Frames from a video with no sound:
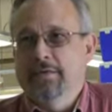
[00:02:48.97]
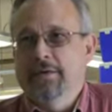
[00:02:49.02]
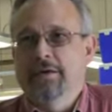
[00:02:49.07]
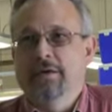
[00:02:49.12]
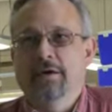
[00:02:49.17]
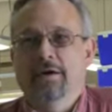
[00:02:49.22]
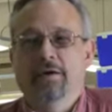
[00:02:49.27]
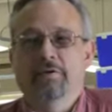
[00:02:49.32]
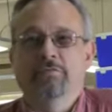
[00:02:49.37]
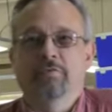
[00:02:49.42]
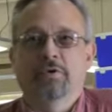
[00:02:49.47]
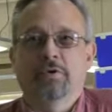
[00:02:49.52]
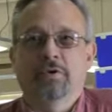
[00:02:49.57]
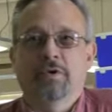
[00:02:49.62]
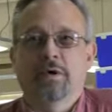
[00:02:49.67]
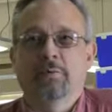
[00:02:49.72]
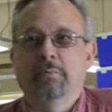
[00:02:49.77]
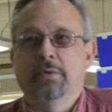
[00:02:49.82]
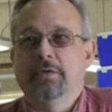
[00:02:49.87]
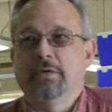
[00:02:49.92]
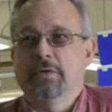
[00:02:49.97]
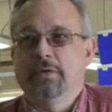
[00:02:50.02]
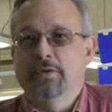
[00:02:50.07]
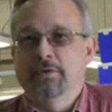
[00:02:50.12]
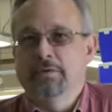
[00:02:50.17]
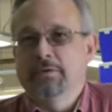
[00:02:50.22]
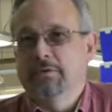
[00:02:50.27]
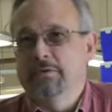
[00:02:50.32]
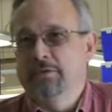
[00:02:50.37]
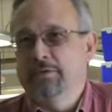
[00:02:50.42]
If you're coming
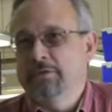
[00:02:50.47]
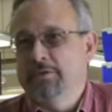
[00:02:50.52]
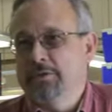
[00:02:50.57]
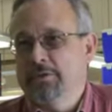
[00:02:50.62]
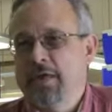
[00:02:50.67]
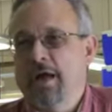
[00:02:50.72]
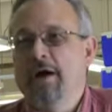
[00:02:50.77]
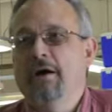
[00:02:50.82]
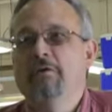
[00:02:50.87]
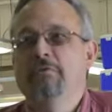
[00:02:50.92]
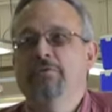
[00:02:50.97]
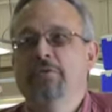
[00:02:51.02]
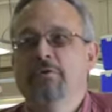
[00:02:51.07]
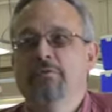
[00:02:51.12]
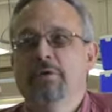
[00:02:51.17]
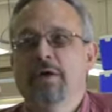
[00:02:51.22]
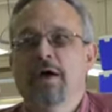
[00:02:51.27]
south on